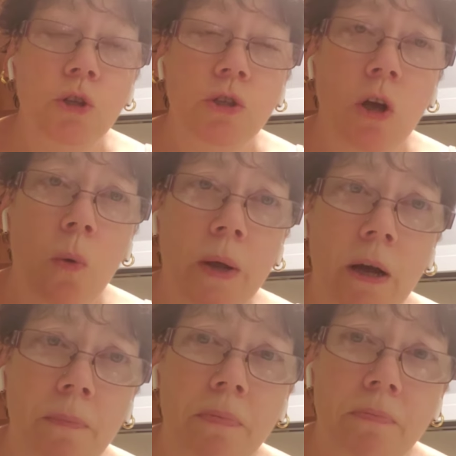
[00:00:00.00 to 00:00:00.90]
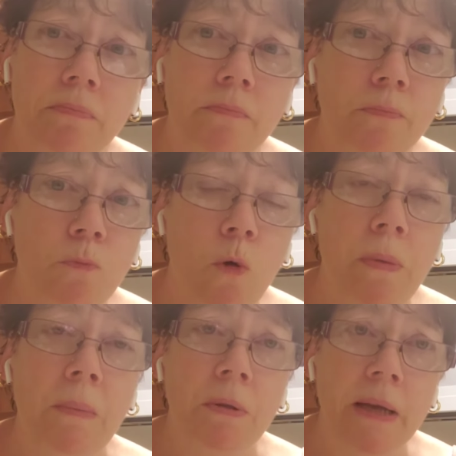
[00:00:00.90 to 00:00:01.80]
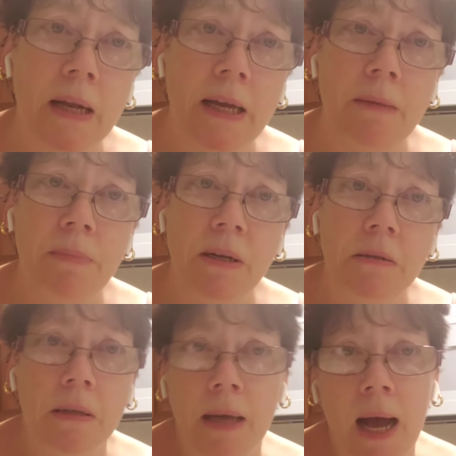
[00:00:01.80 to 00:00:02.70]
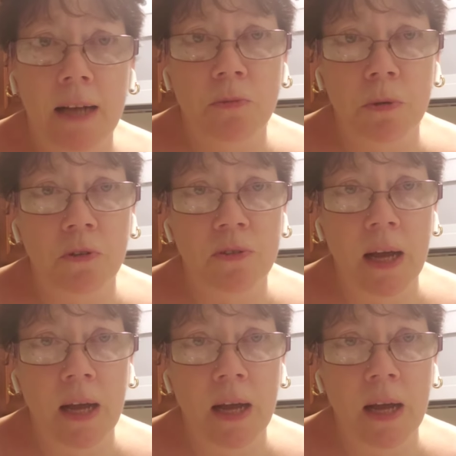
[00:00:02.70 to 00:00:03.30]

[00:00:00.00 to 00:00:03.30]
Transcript: just going up. More people are getting admitted to the hospitals